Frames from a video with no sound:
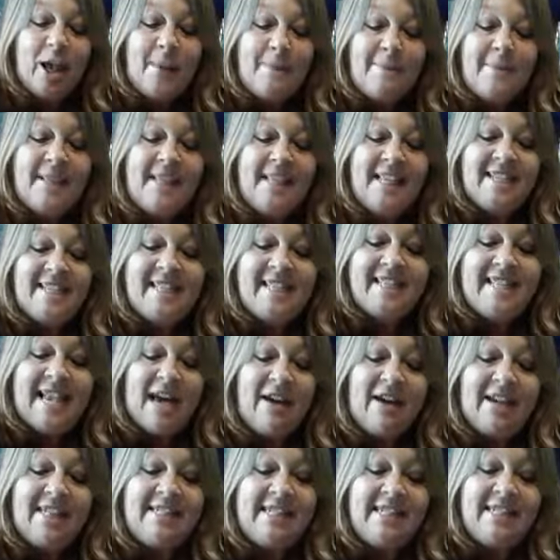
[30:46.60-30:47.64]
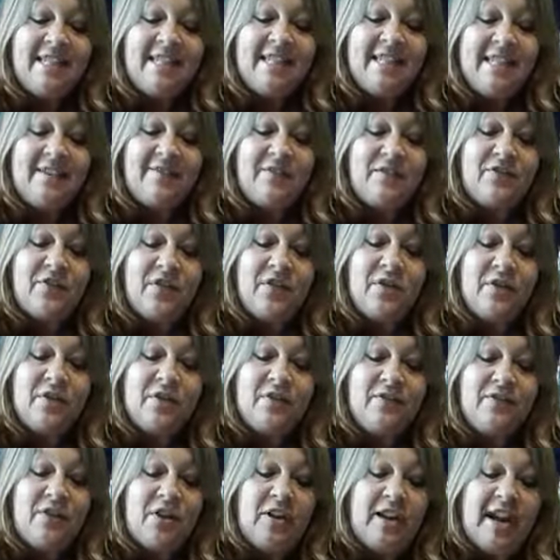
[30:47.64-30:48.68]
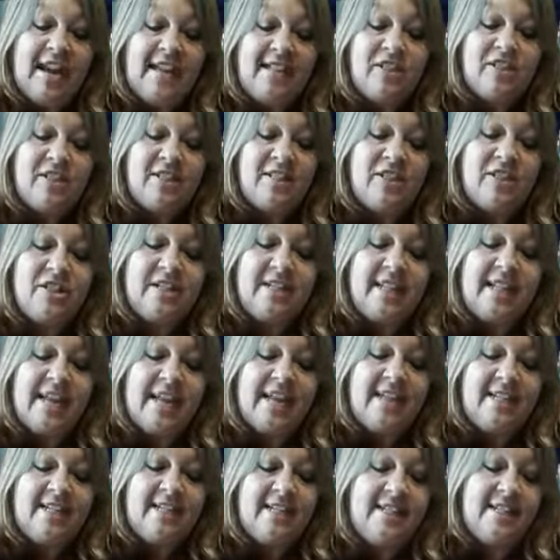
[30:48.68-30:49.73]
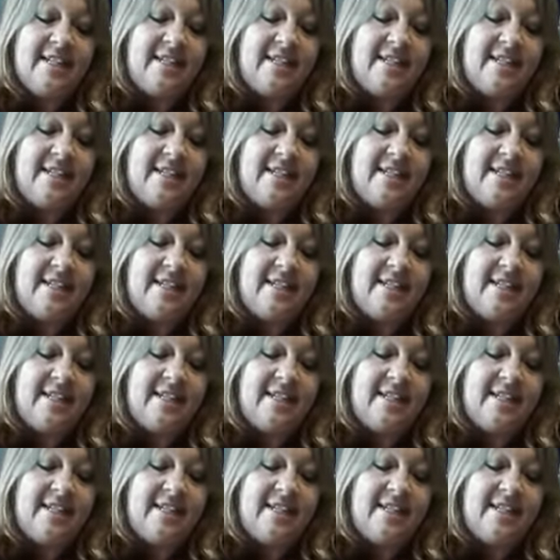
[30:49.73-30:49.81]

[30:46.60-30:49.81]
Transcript: but this is how I did the leaves for those of you guys just tuning in.